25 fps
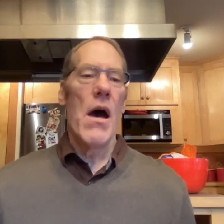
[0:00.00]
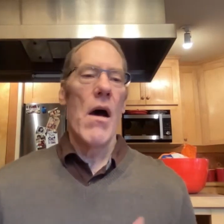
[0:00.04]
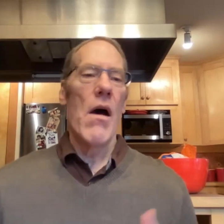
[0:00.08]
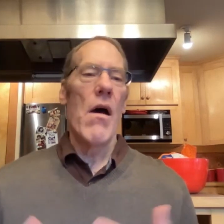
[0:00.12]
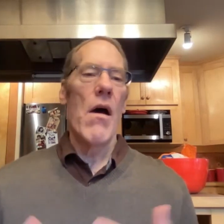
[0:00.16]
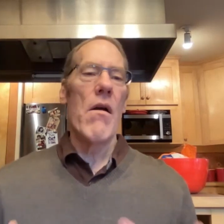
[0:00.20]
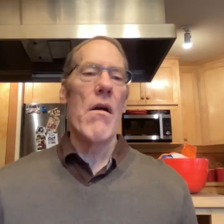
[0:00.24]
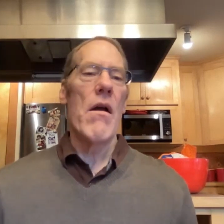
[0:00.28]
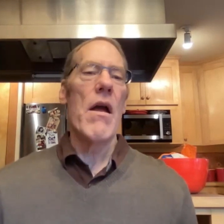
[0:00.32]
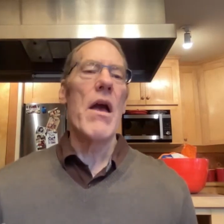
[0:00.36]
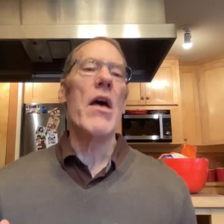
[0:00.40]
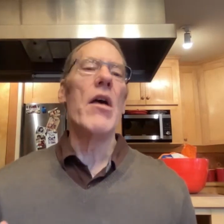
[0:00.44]

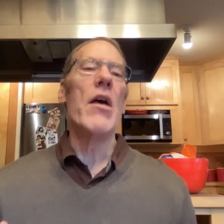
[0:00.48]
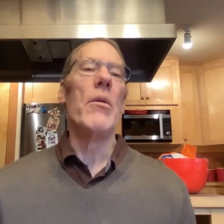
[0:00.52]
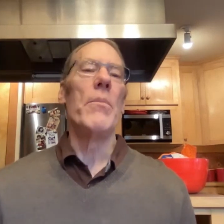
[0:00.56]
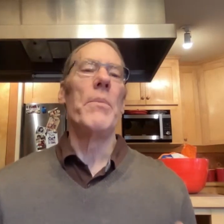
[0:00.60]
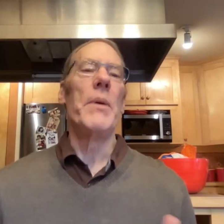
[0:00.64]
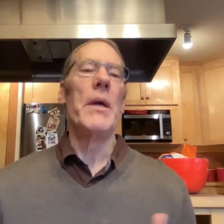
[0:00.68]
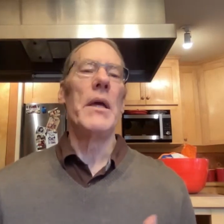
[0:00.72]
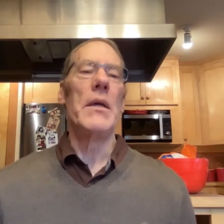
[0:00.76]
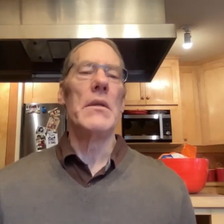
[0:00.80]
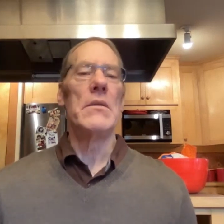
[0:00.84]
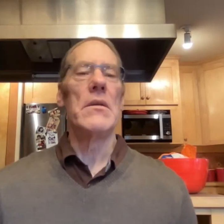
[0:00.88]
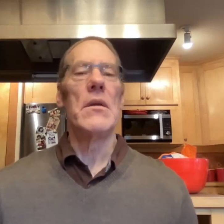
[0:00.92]
are
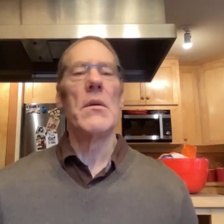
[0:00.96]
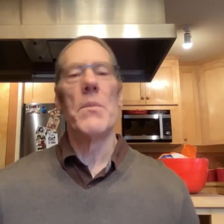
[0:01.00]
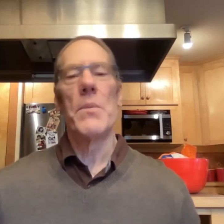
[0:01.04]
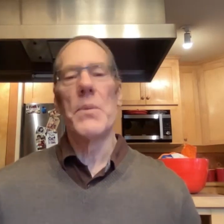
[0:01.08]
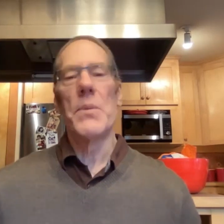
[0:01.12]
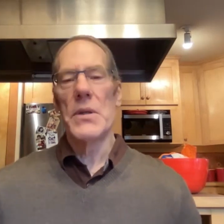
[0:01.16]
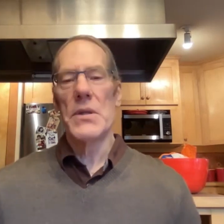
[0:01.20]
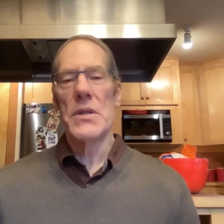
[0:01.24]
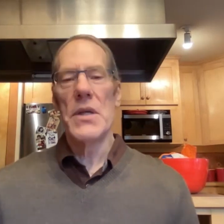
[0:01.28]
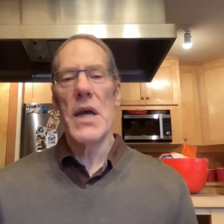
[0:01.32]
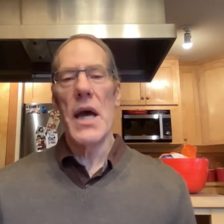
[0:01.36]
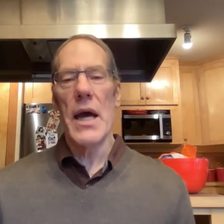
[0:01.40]
helping to
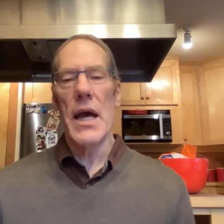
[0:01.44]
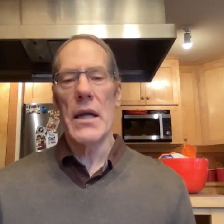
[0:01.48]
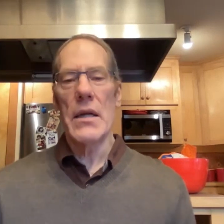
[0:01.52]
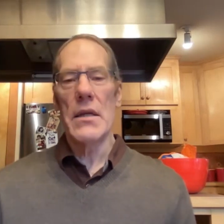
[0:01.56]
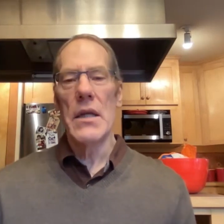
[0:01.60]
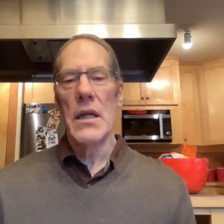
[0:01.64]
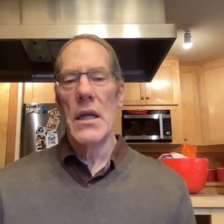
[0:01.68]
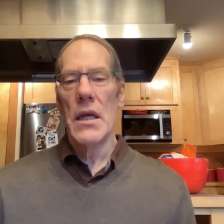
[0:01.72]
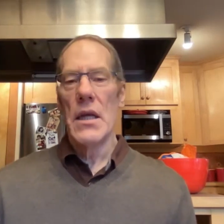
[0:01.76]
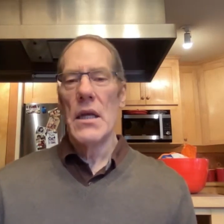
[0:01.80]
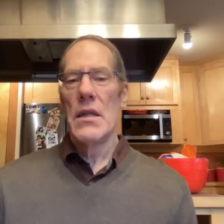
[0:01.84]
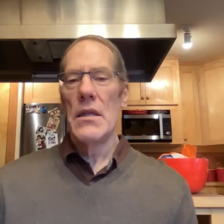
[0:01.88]

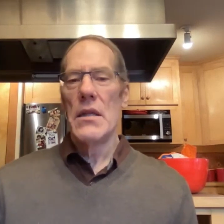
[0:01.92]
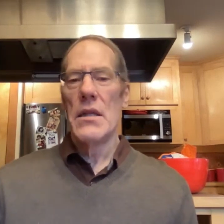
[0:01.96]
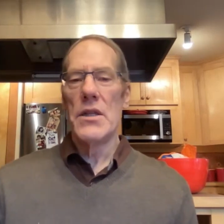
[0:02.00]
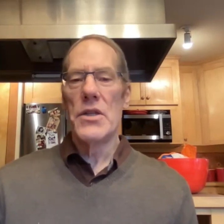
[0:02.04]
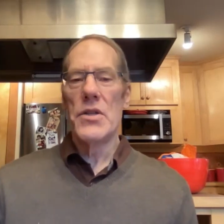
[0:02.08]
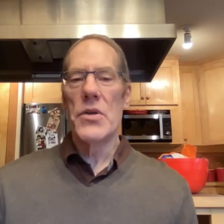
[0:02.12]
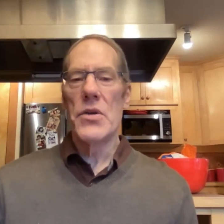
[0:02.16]
protect the